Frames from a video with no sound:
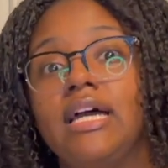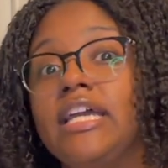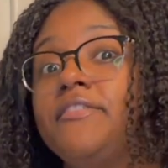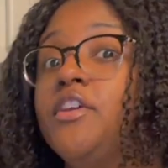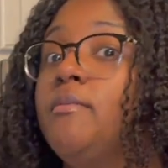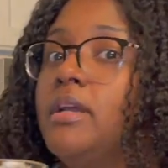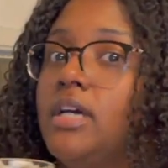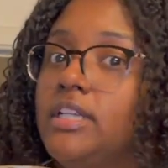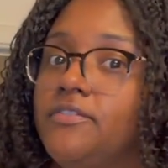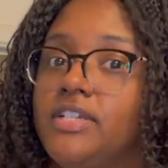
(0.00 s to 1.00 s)
If you've been
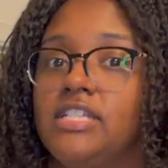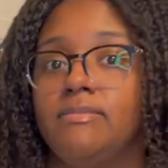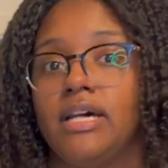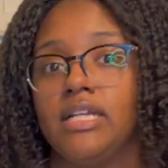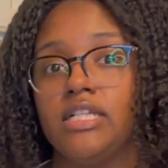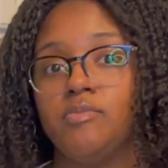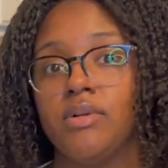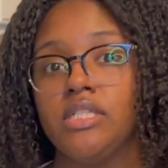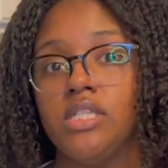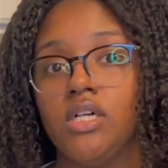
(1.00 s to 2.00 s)
on the fence about an
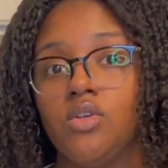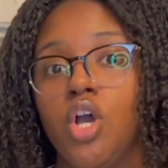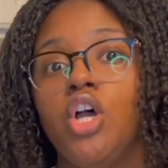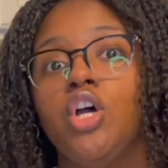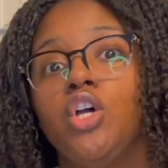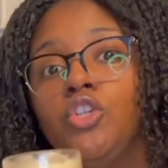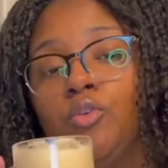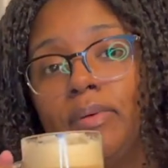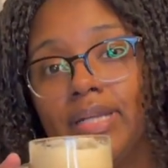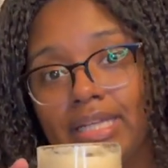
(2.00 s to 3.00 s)
espresso, you
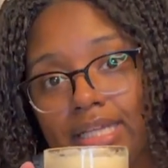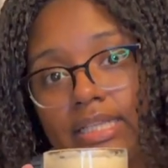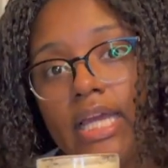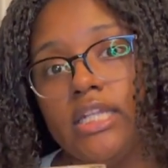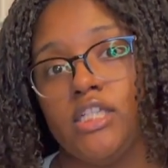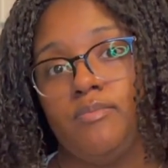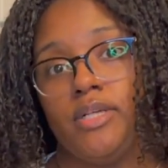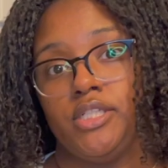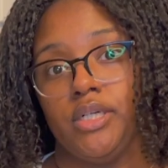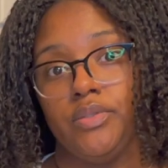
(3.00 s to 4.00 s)
better get that
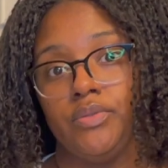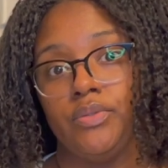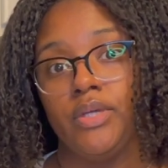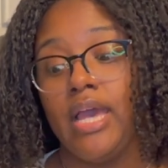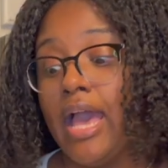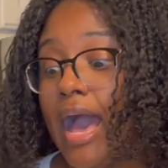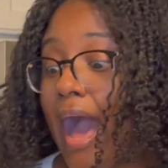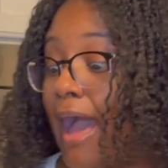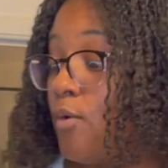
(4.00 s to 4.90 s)
Nespresso. I